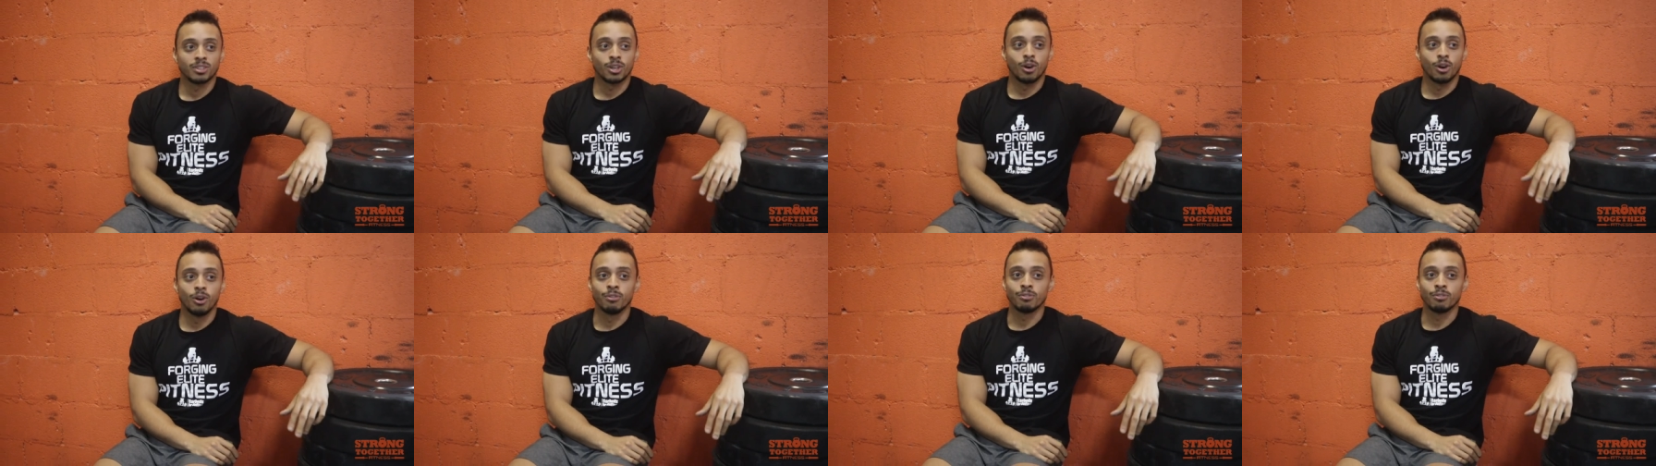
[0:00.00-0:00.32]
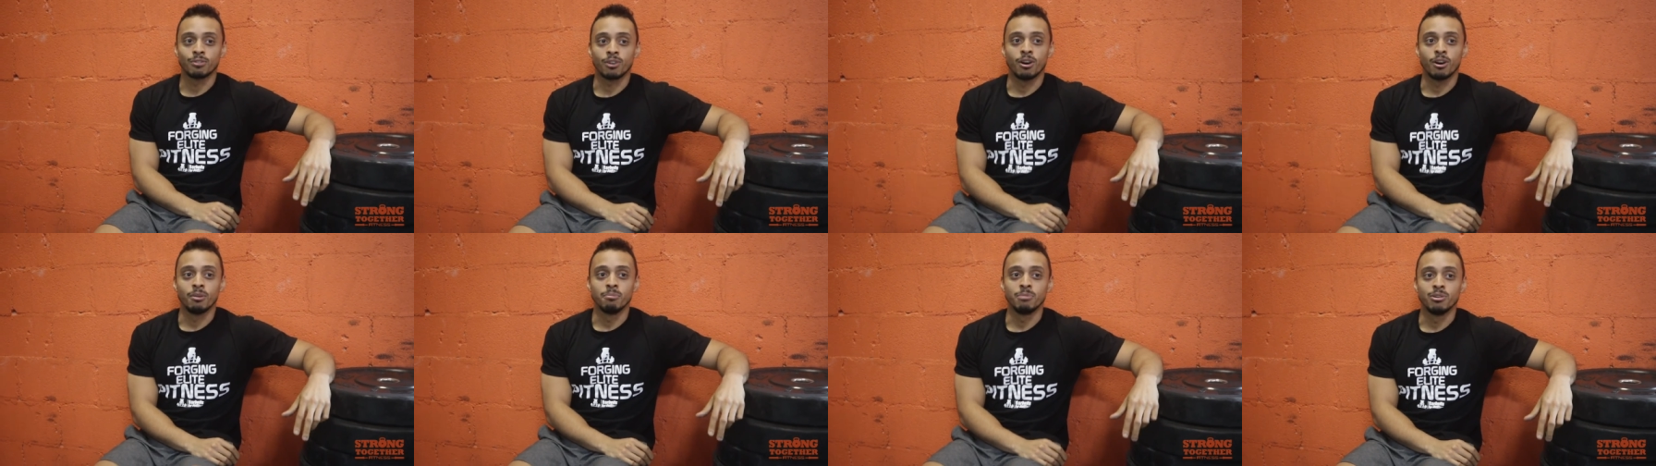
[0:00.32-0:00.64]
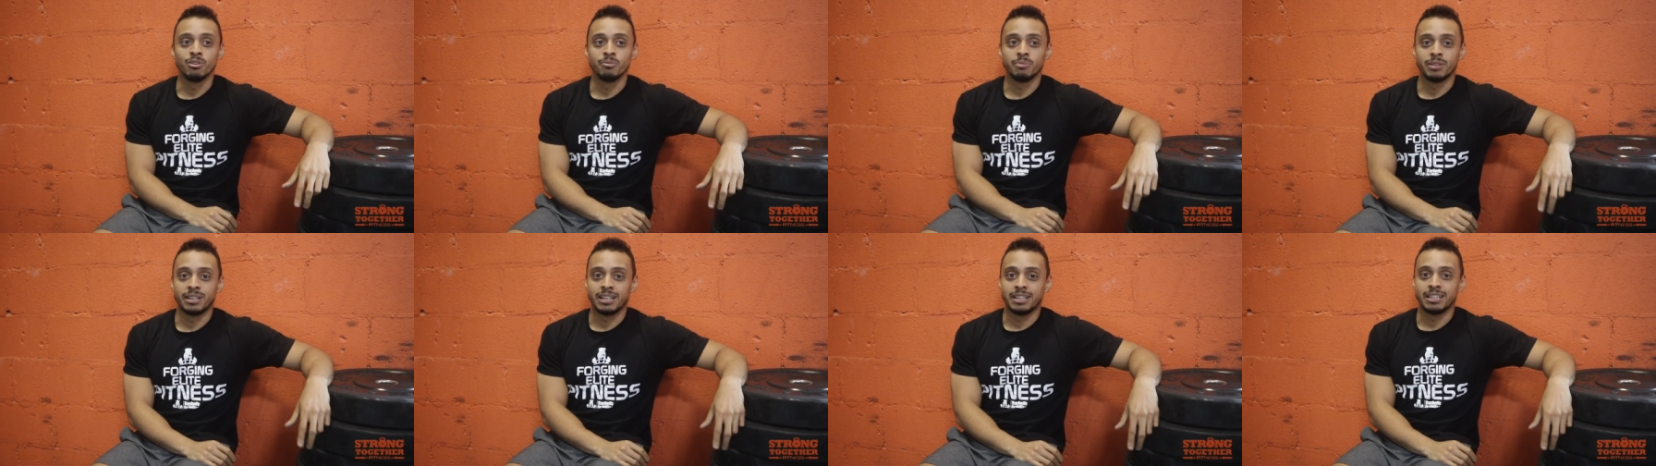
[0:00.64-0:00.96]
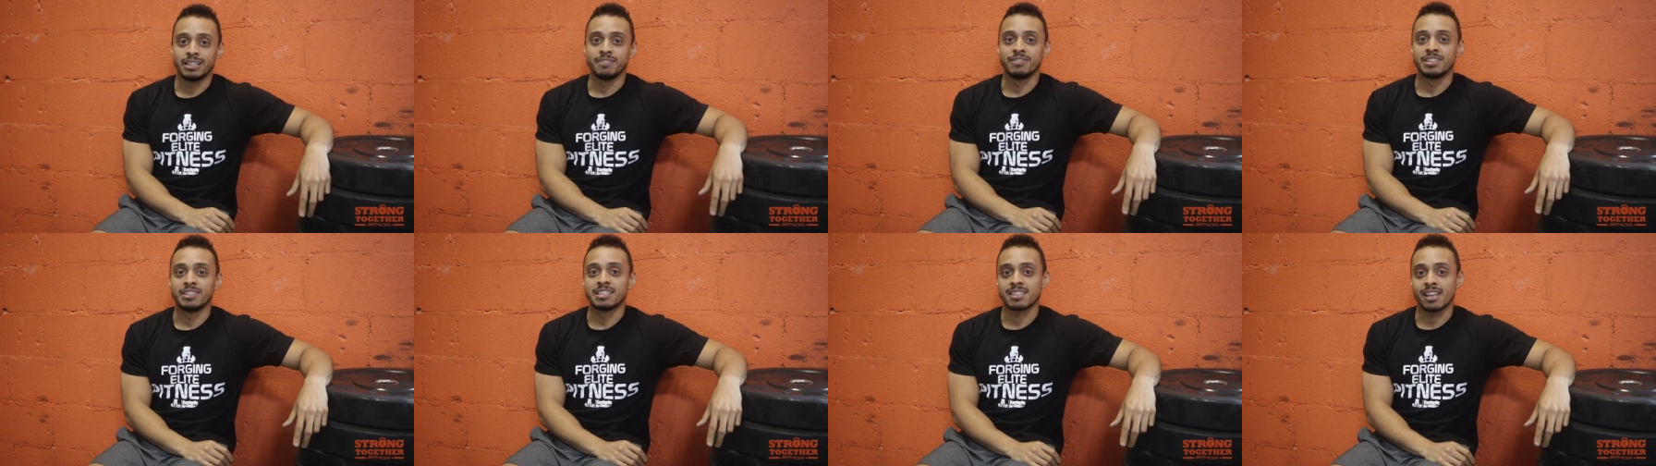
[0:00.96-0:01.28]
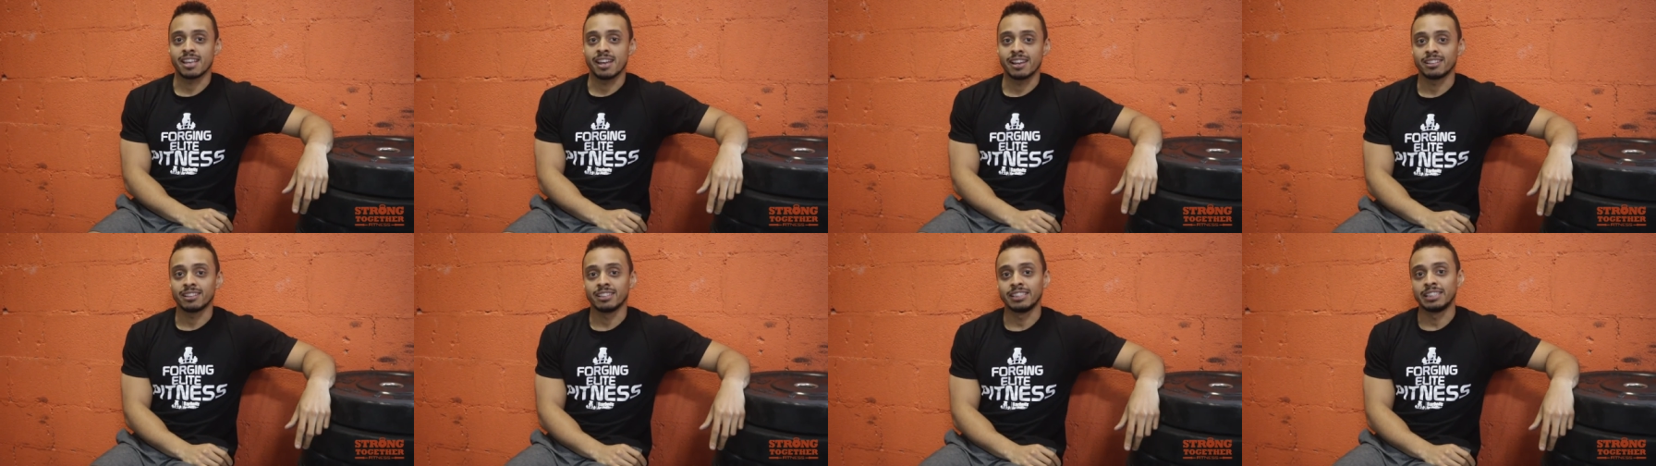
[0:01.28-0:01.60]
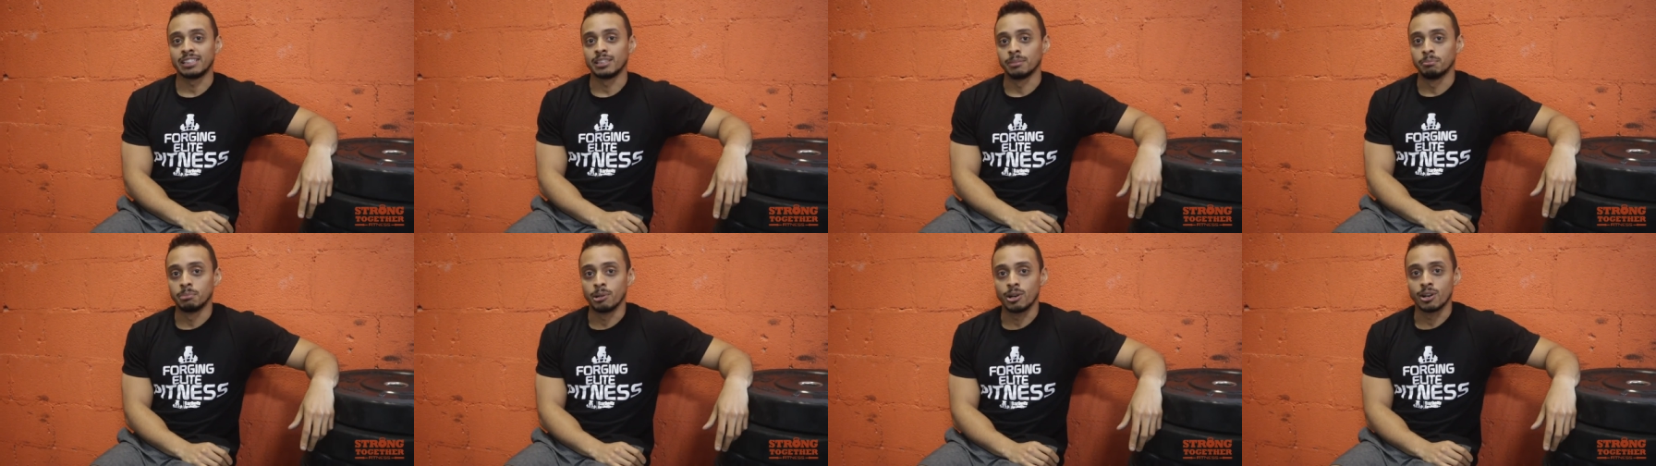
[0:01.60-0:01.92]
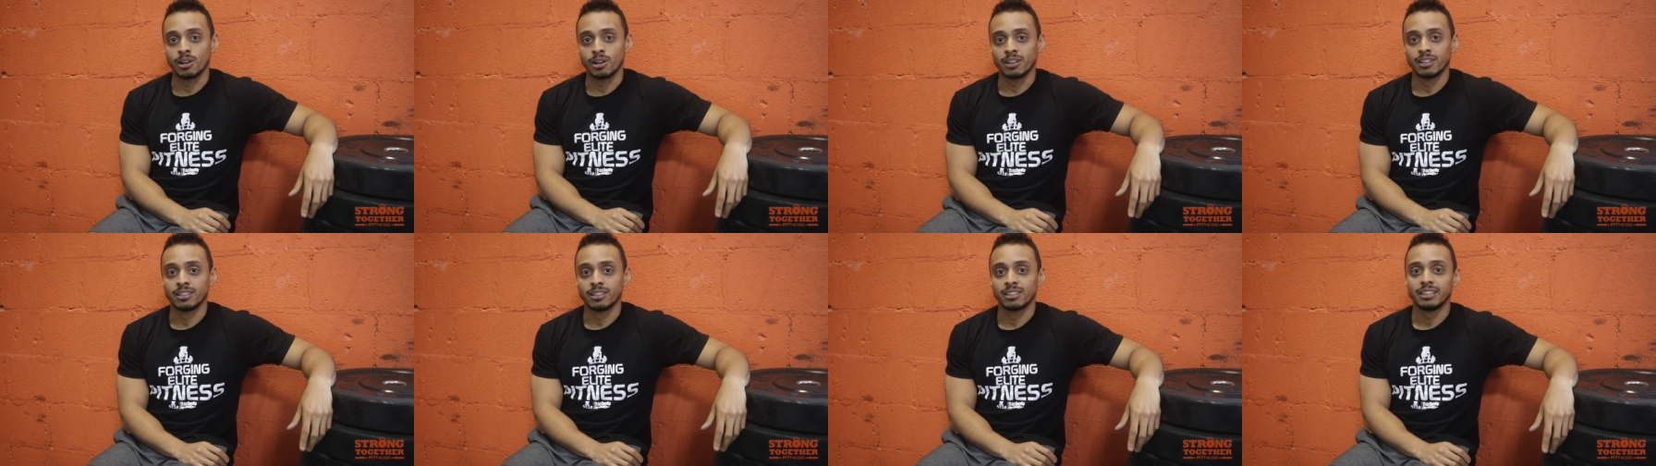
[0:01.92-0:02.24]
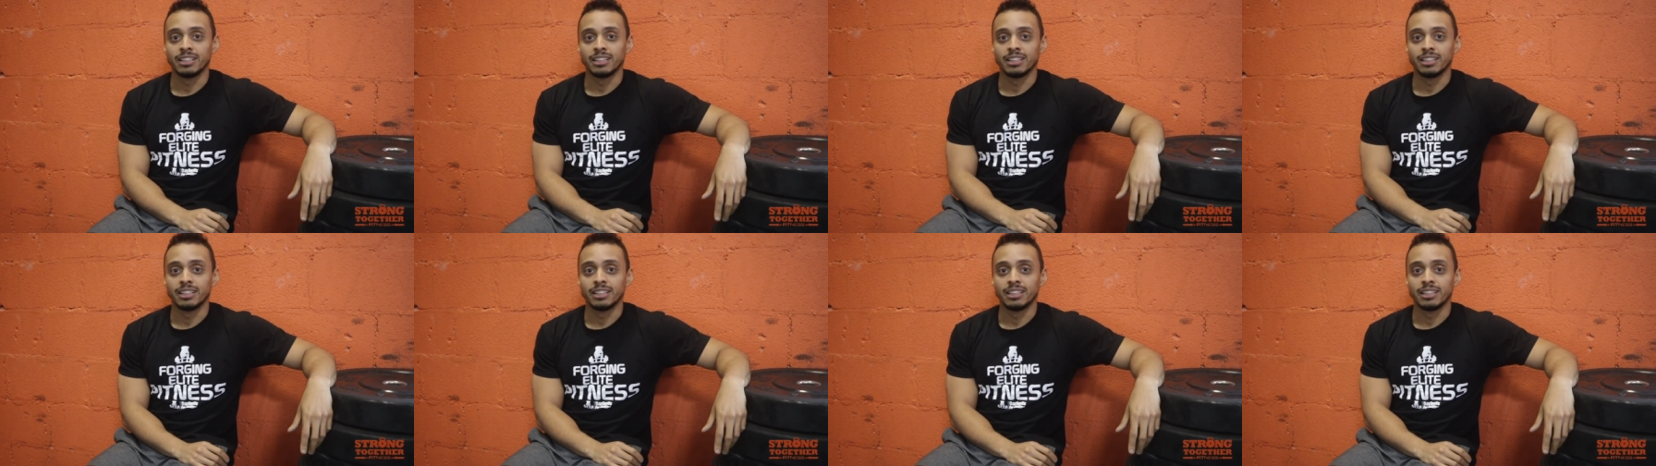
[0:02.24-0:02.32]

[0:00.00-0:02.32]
overall movement, and even cycling the bar